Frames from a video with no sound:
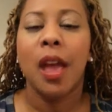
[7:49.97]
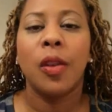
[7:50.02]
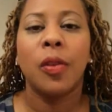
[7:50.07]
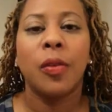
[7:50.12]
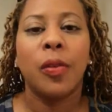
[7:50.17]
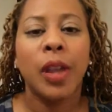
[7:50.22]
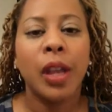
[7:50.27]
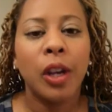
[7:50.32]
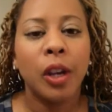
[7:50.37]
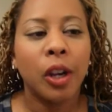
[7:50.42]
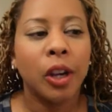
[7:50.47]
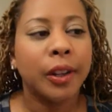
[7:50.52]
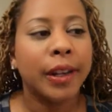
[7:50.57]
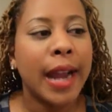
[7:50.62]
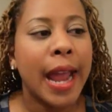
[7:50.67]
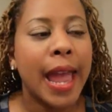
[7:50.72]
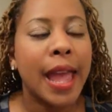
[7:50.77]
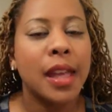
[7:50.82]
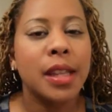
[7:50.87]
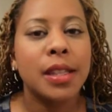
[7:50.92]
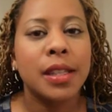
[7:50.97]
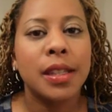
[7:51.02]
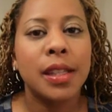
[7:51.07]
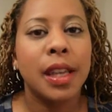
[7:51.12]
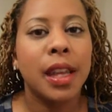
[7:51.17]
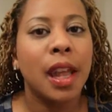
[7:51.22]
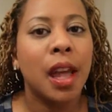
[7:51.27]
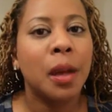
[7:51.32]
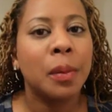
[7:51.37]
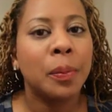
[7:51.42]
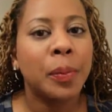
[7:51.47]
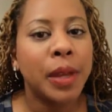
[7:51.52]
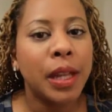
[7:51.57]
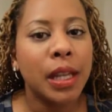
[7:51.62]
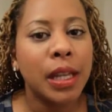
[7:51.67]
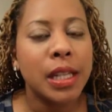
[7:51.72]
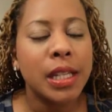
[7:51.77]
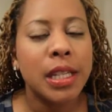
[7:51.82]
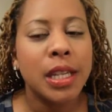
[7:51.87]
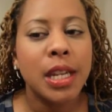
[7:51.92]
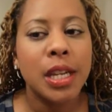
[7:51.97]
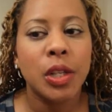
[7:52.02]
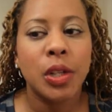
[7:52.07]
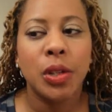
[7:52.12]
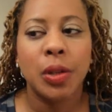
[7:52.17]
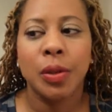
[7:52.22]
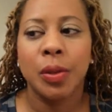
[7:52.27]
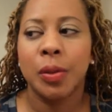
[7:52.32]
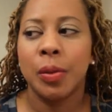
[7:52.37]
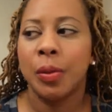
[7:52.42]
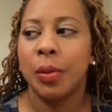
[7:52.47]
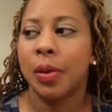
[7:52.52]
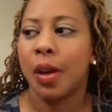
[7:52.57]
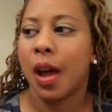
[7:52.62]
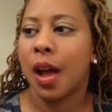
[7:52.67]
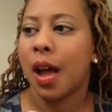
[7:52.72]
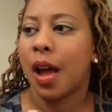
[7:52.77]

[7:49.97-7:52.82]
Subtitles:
Vinegar has the ability to